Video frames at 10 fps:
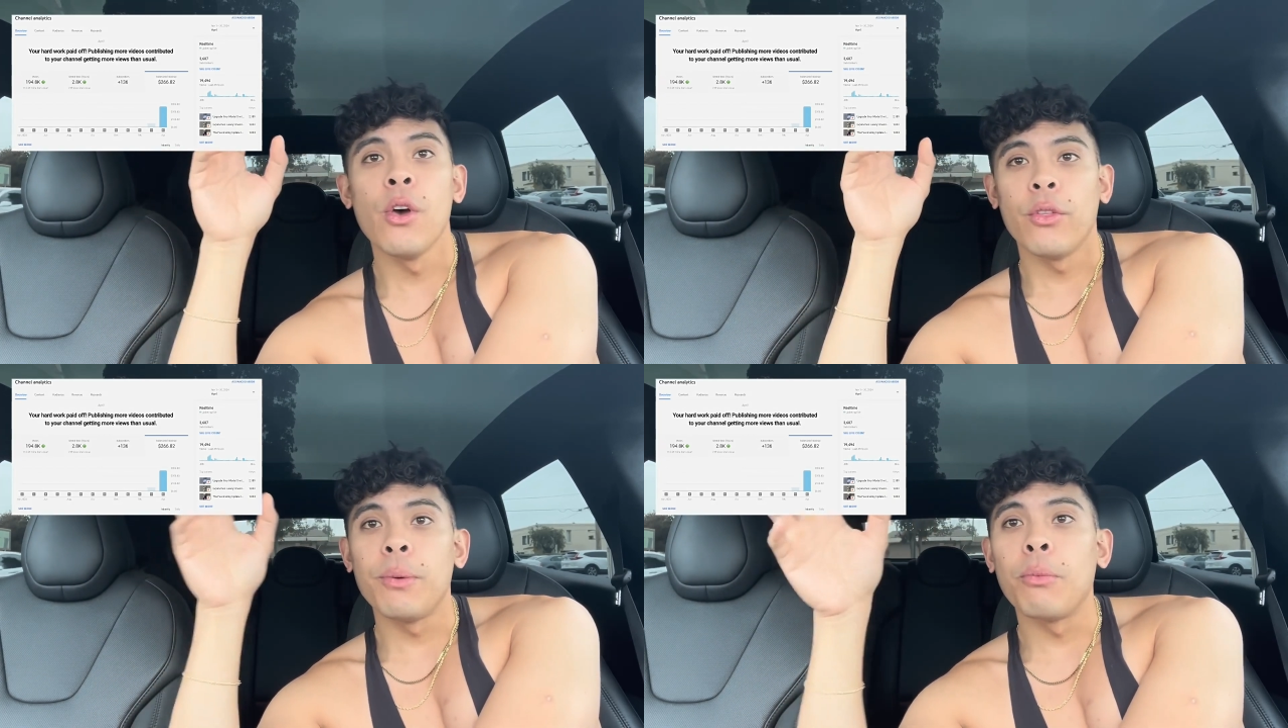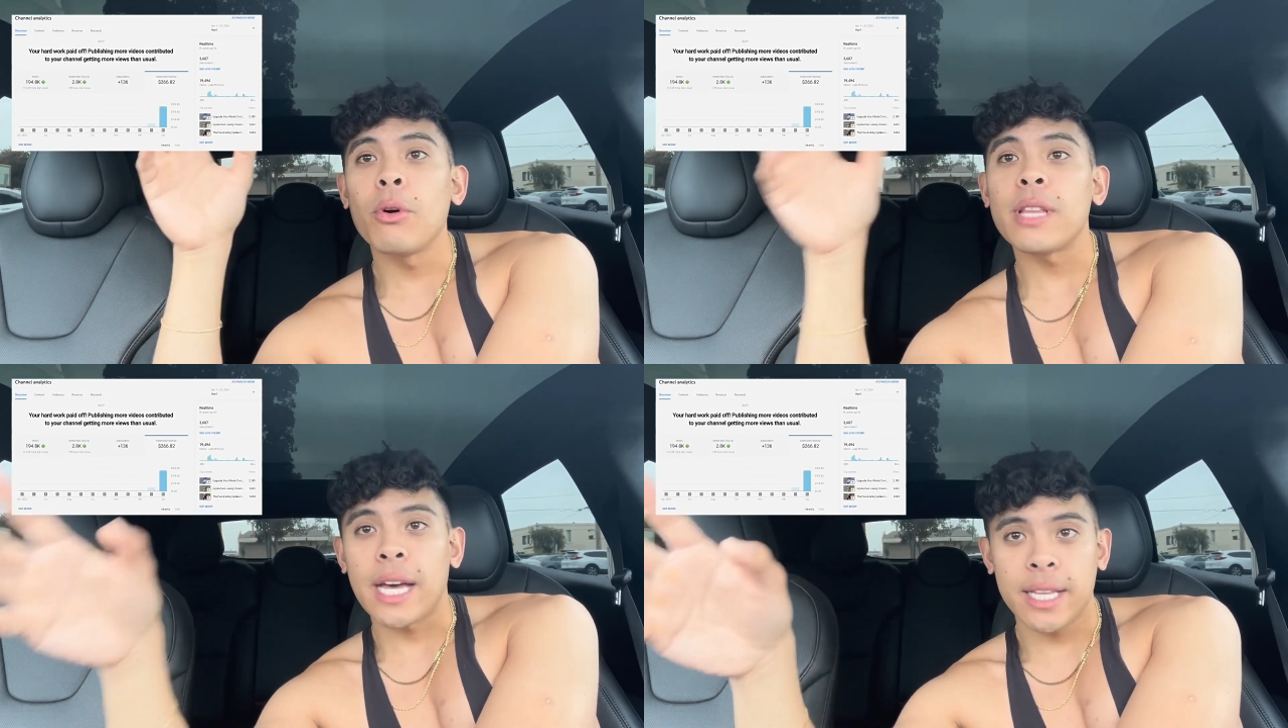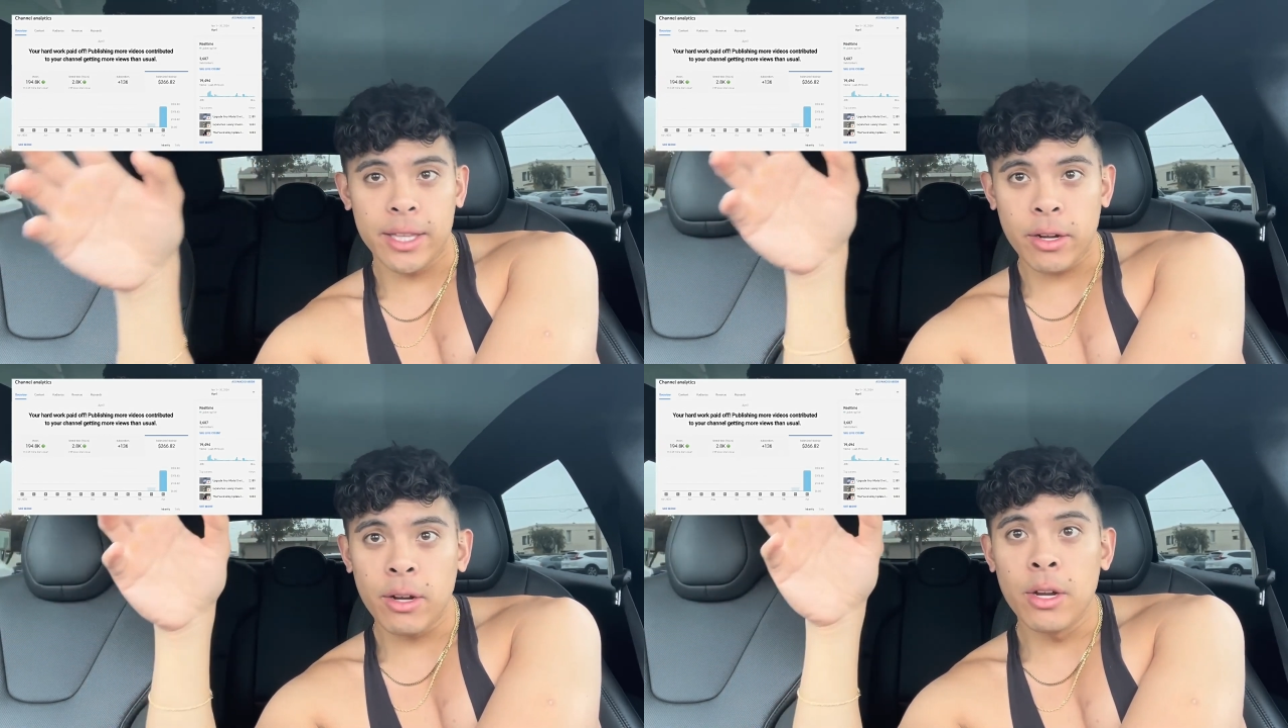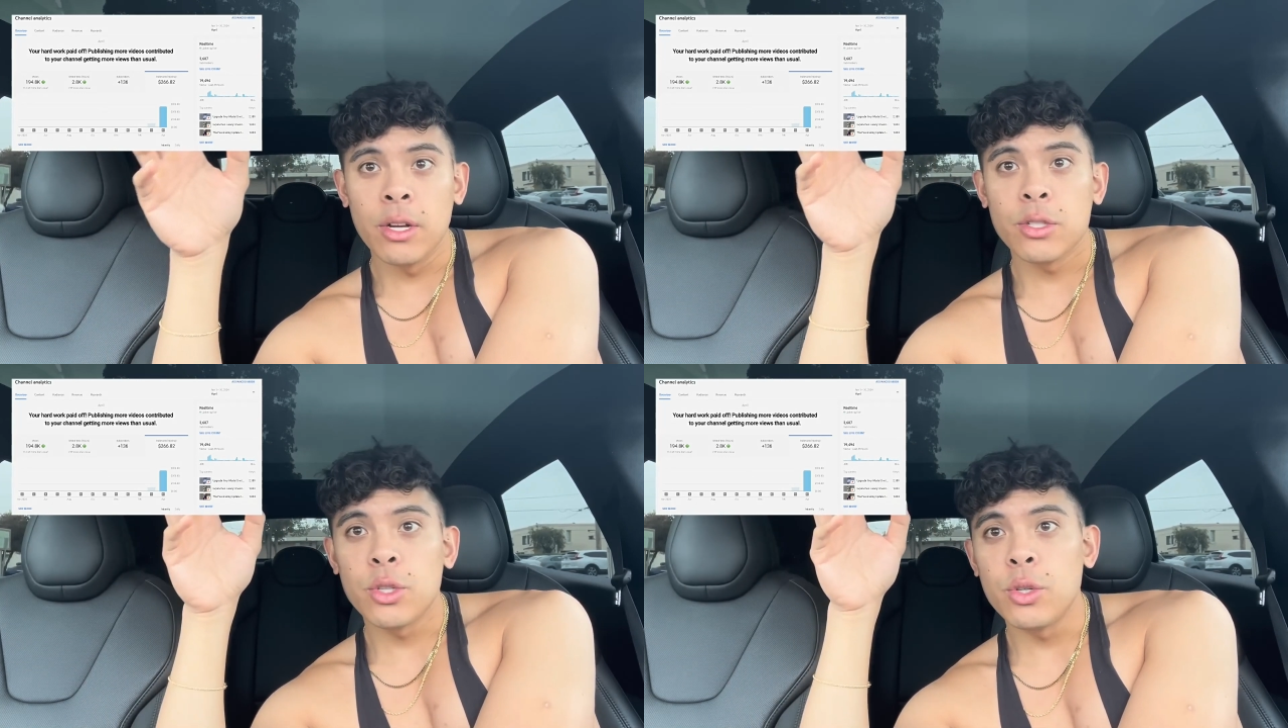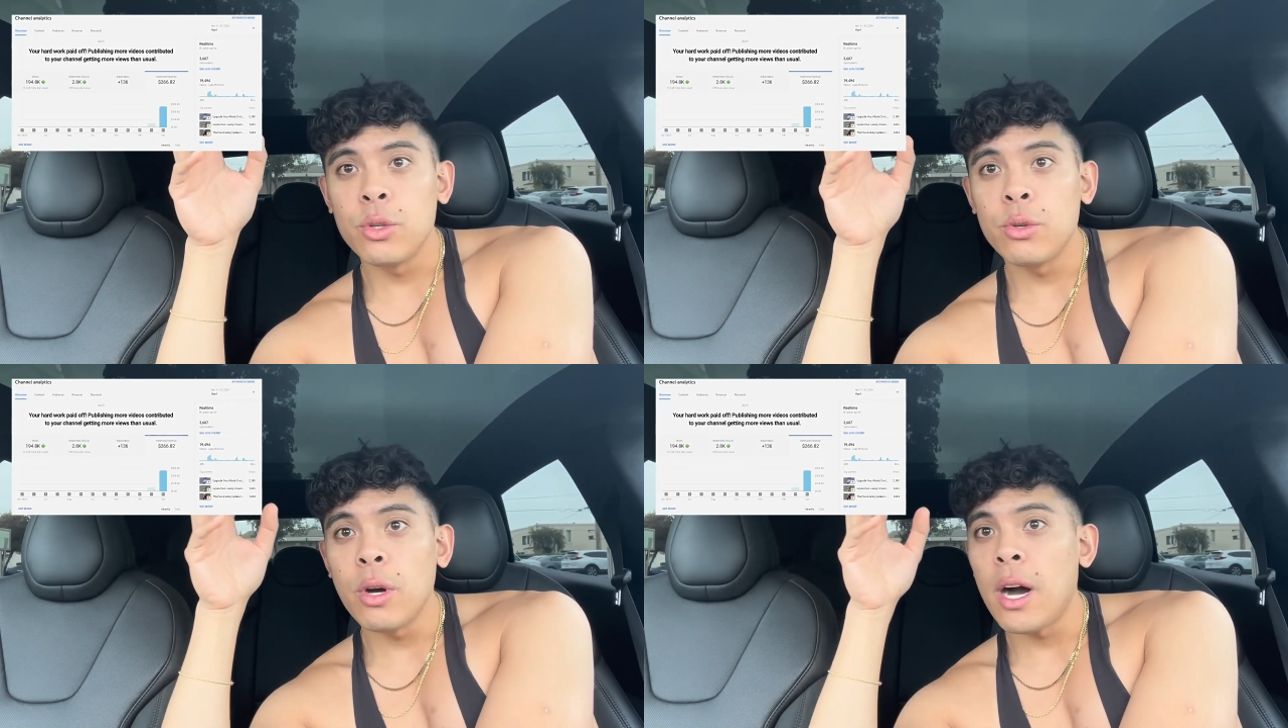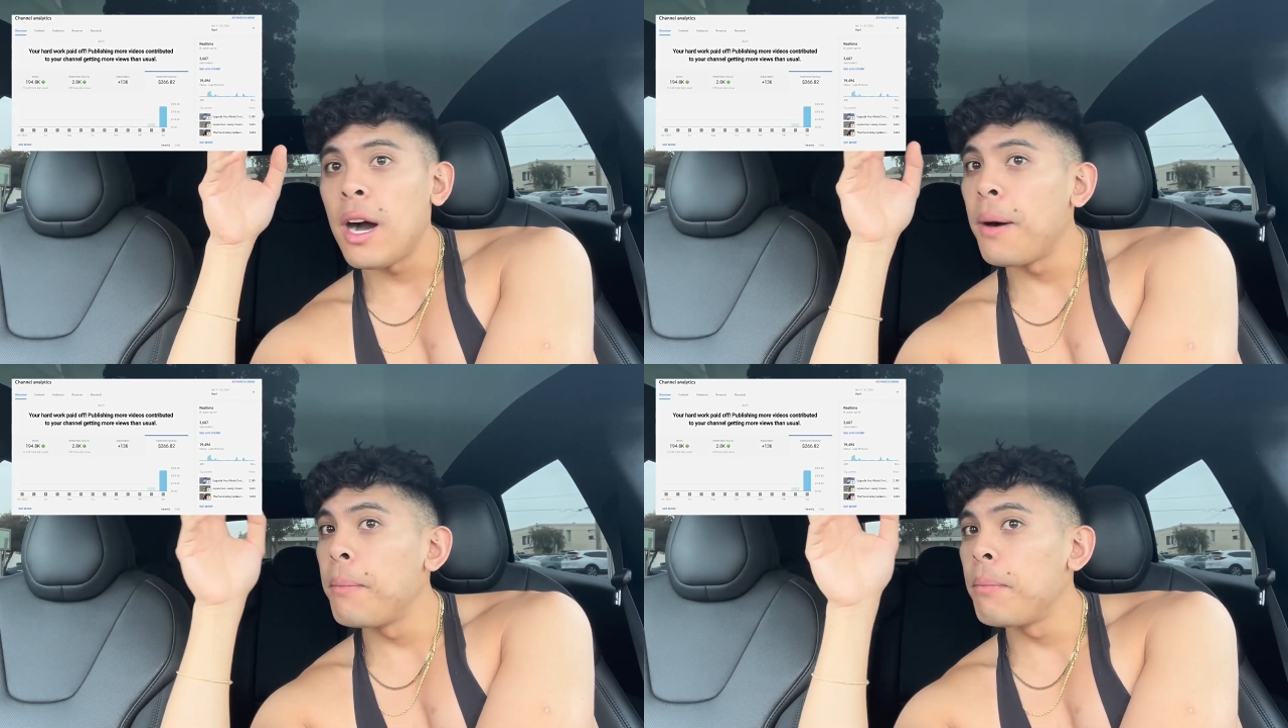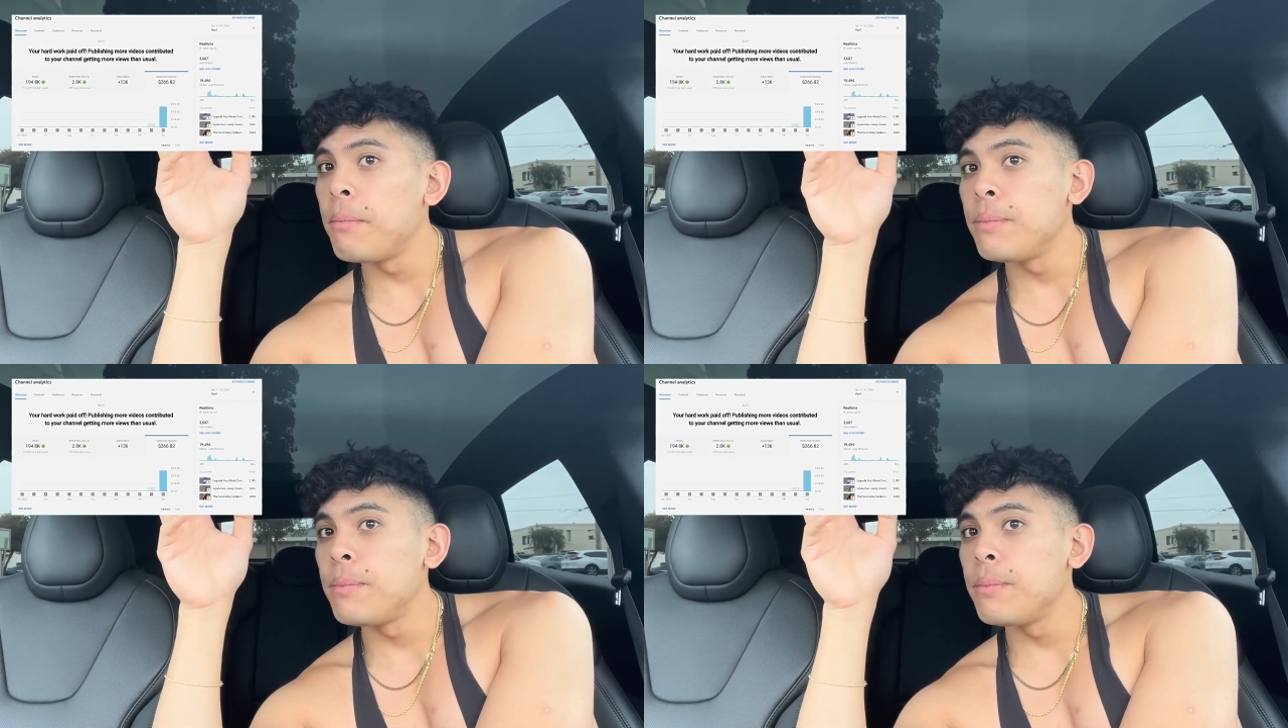the more likely they're to um,